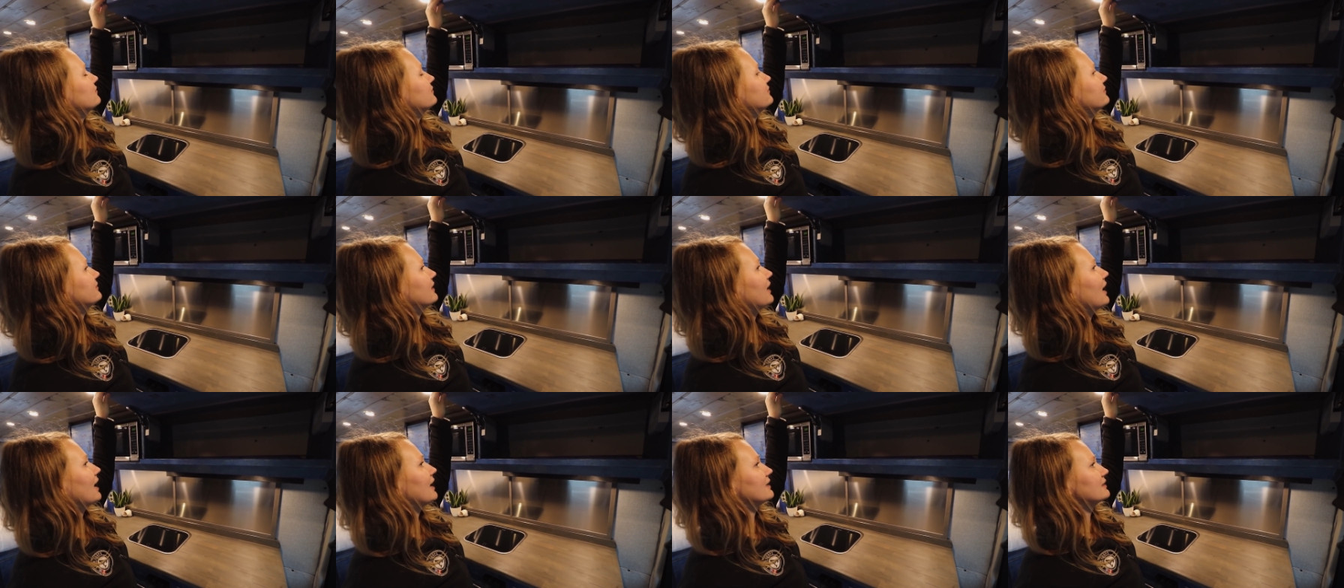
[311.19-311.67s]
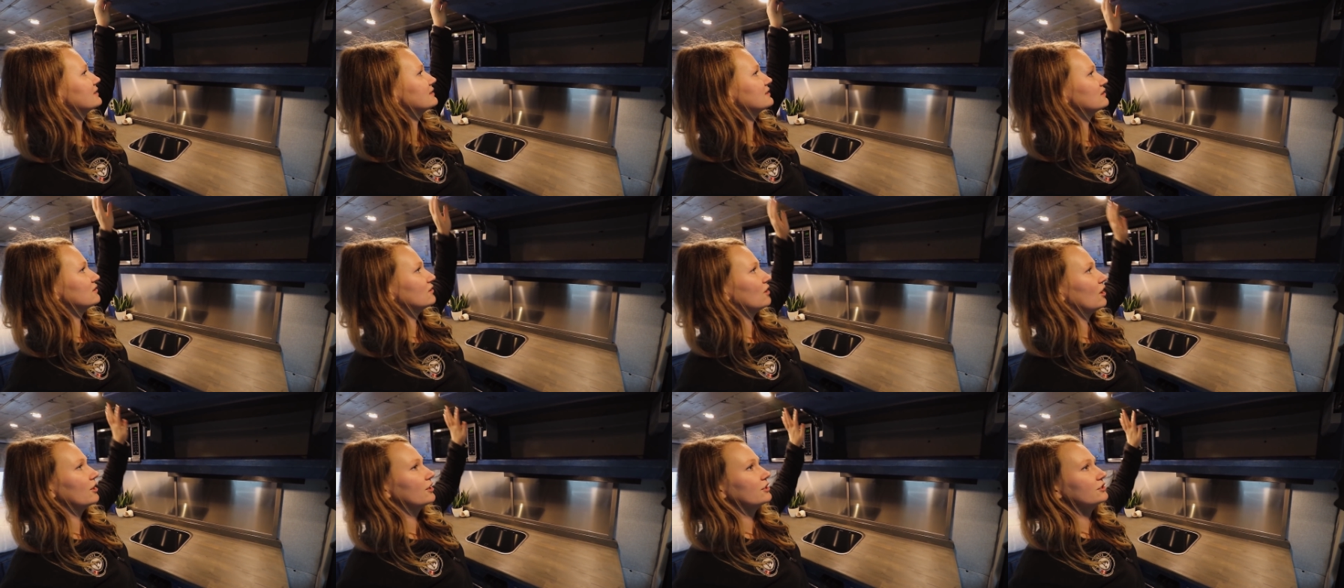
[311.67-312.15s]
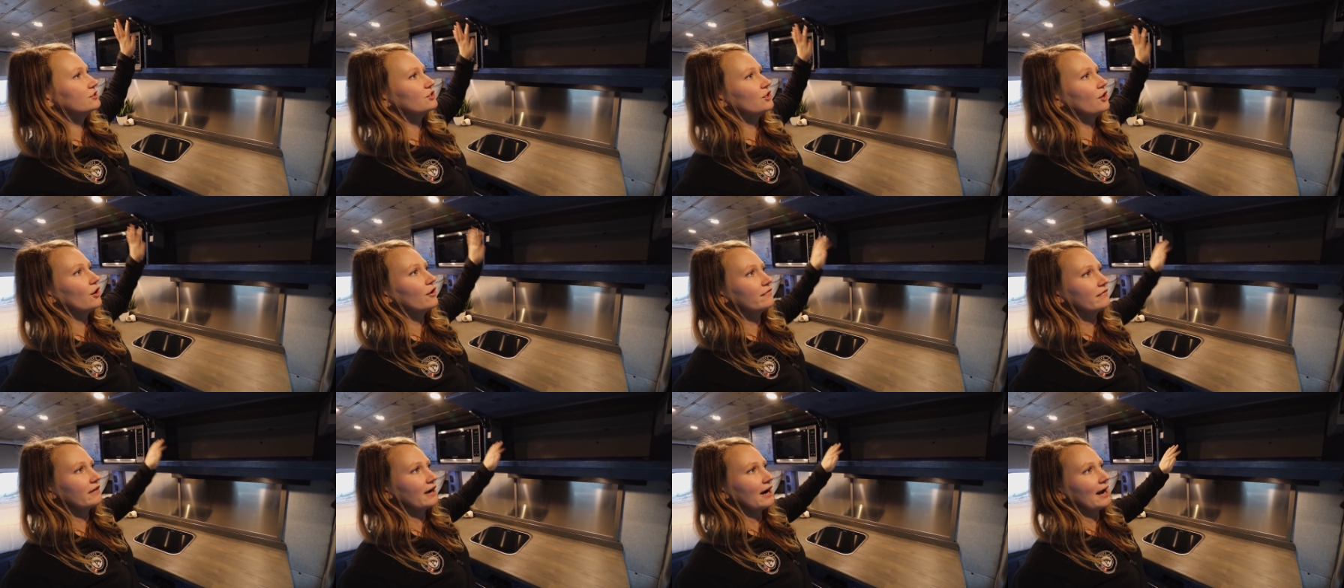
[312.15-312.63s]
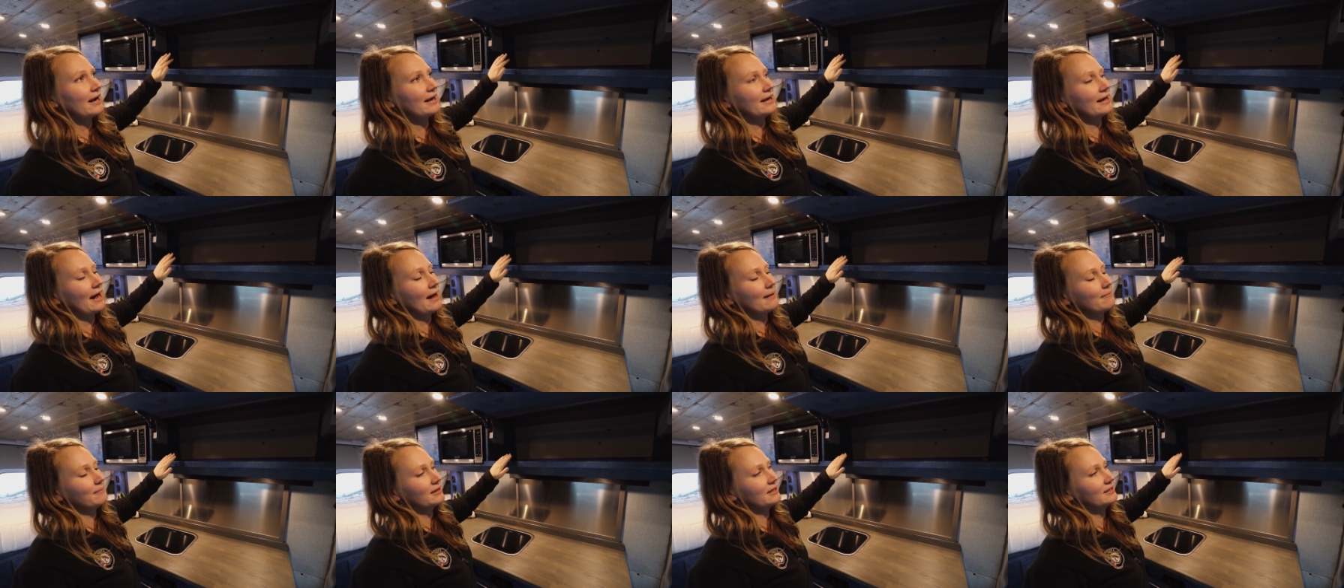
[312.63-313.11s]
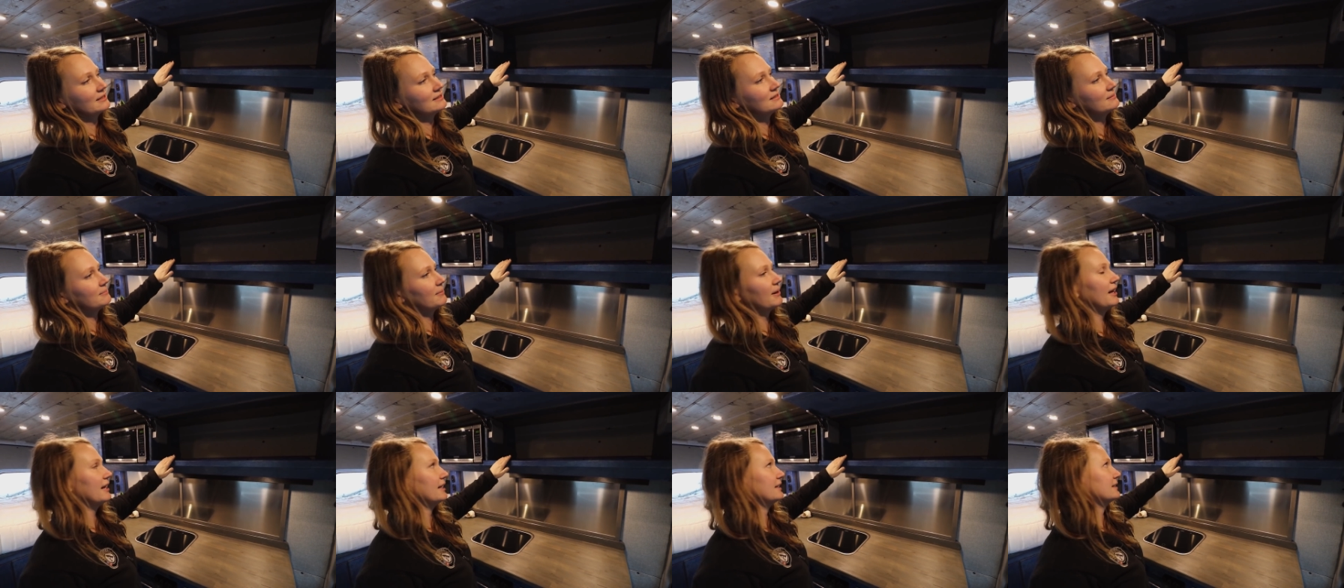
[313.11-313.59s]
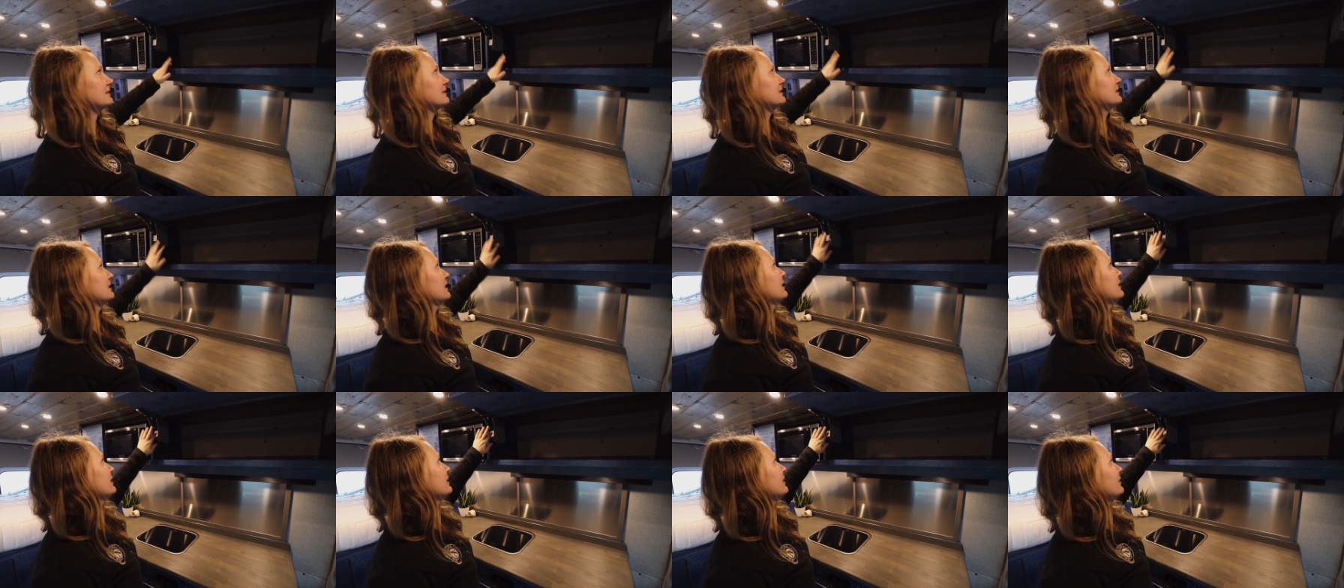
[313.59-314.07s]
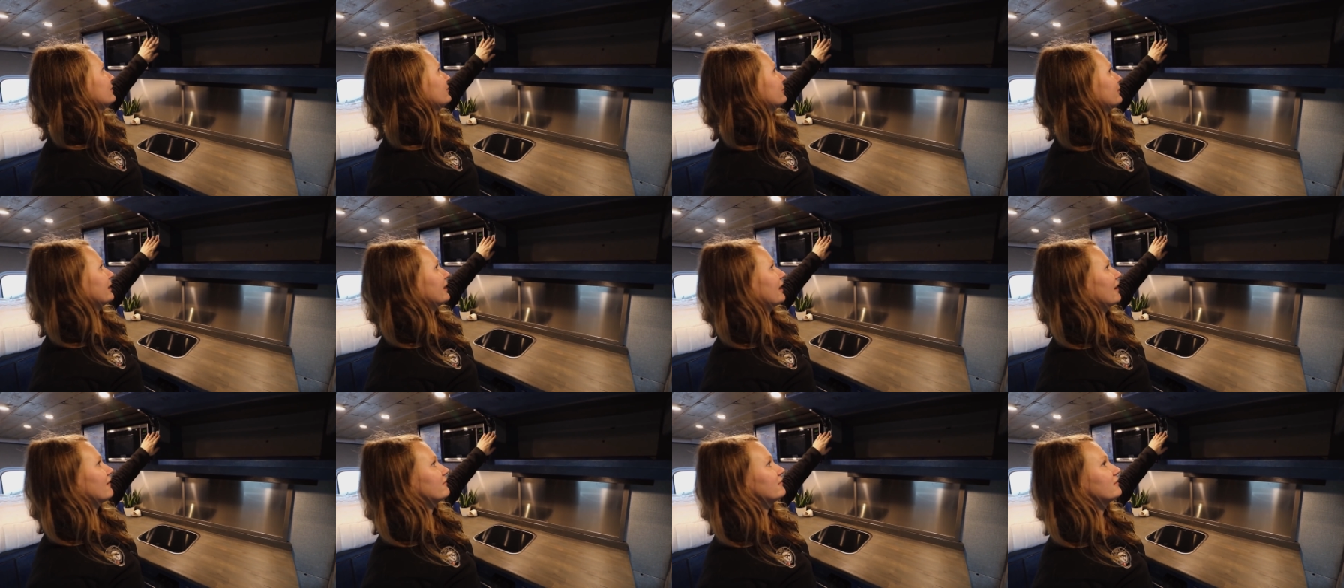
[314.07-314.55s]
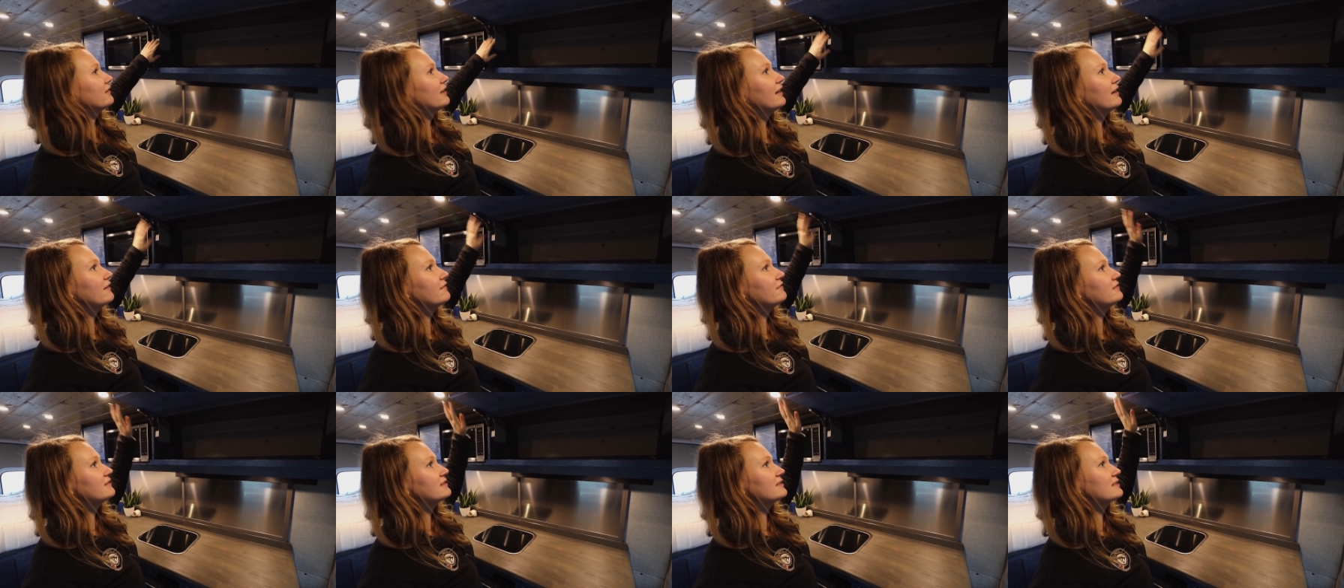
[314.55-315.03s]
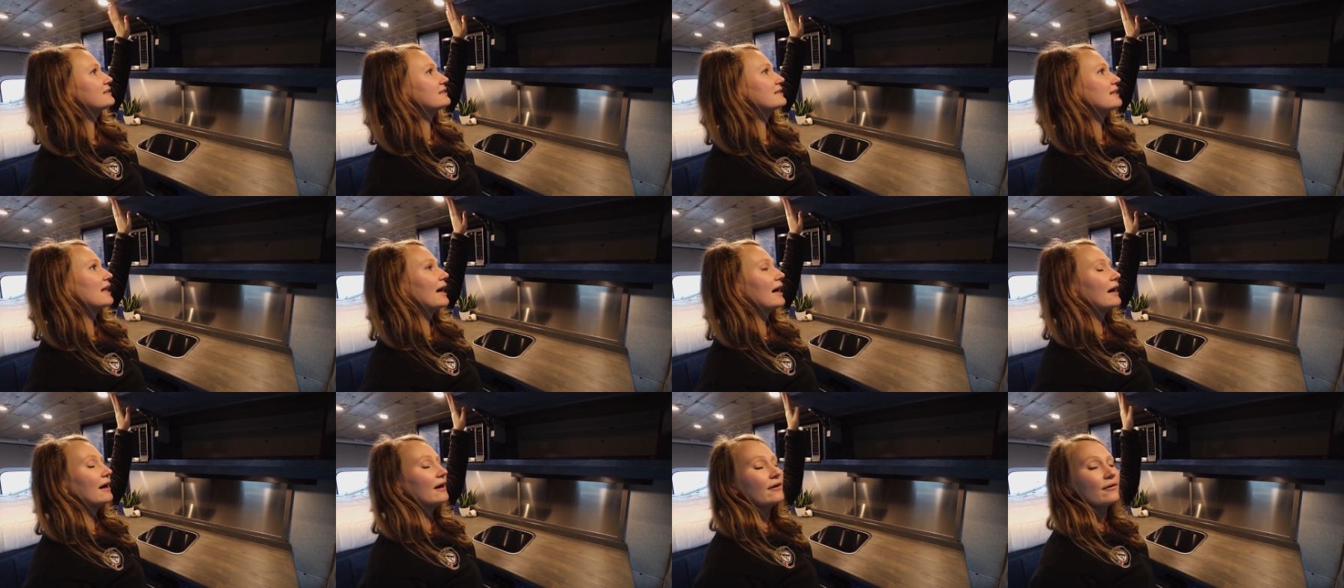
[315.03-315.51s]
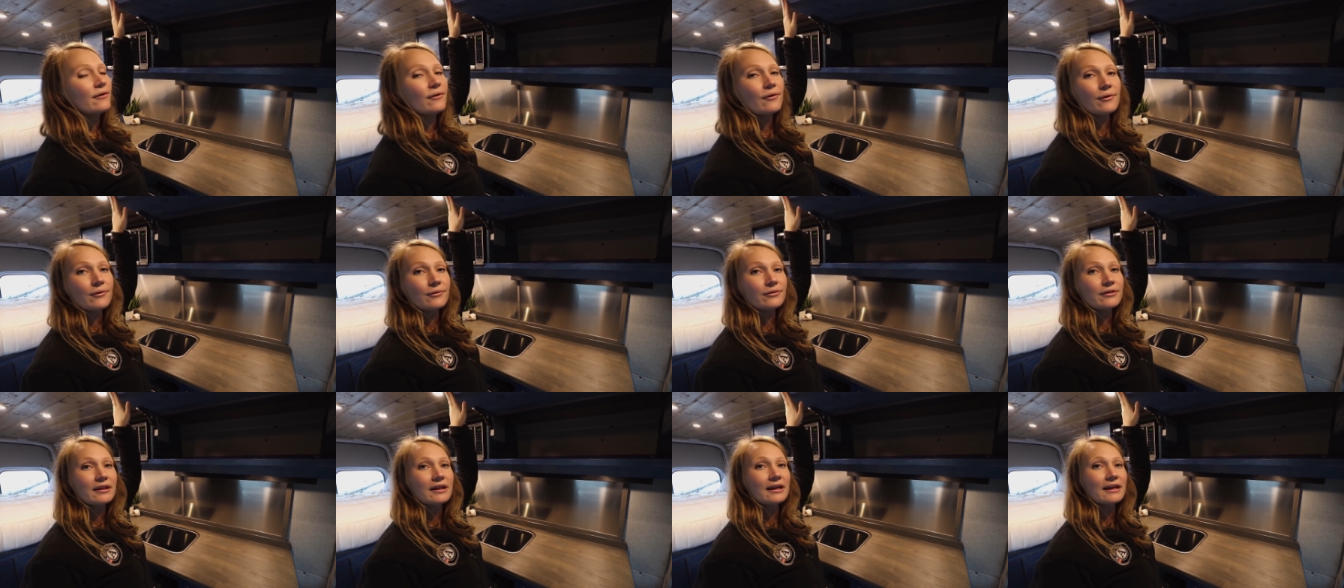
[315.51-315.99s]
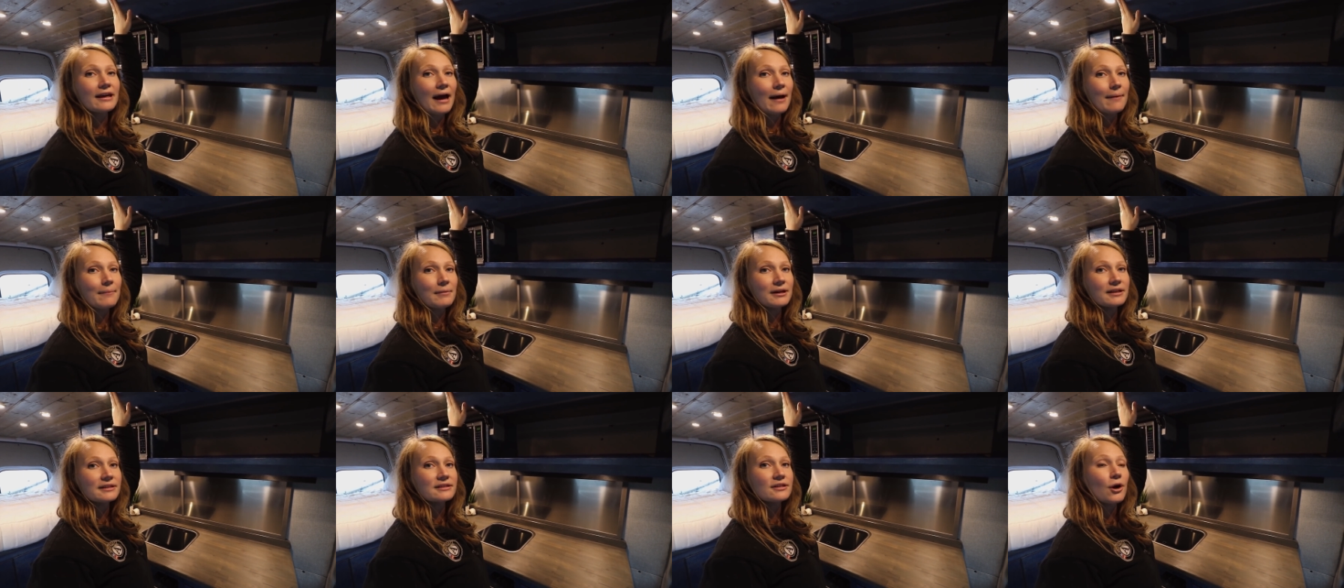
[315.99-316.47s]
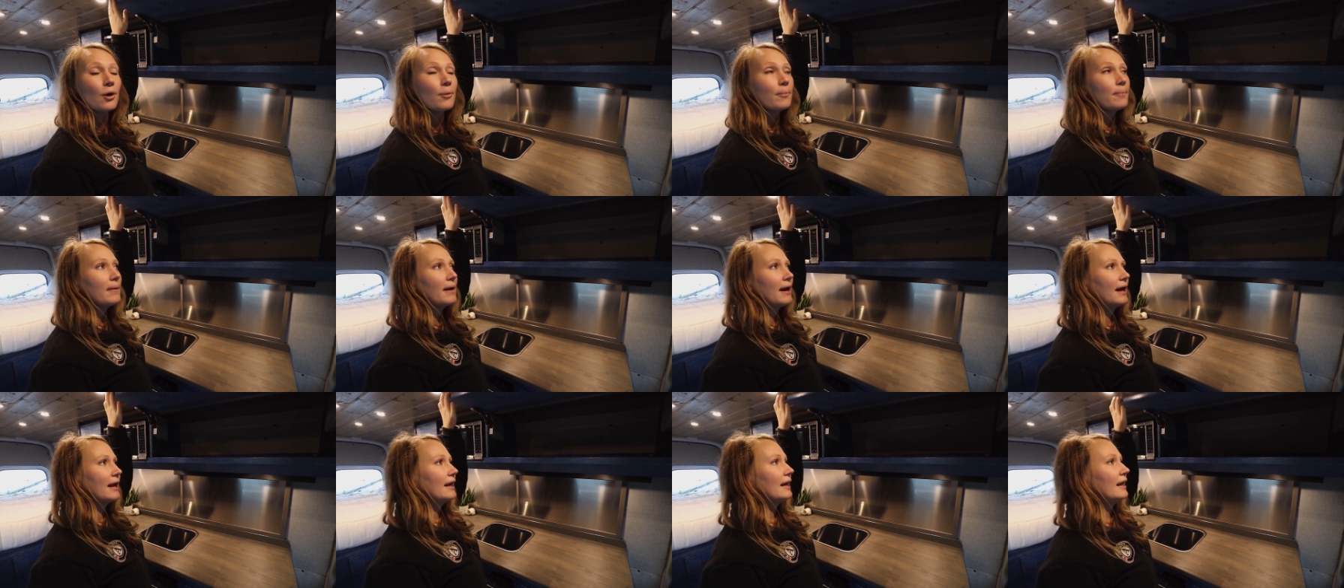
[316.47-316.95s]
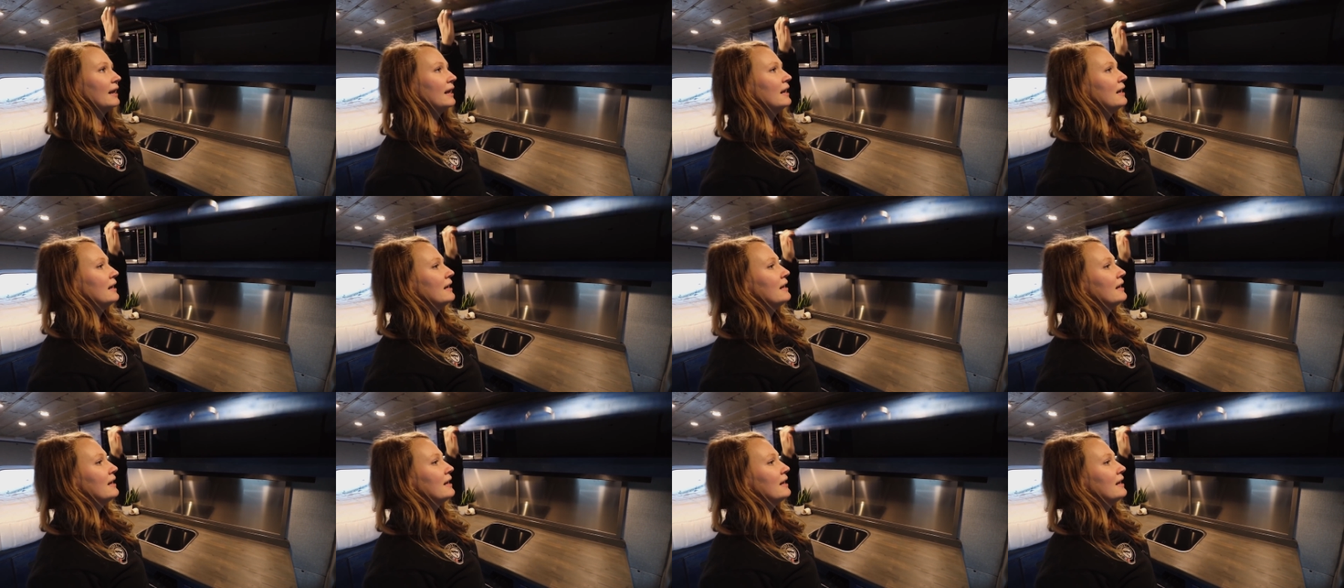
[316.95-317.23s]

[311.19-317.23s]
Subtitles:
nice large overhead cabinet space We have lifts that hold the cabinets open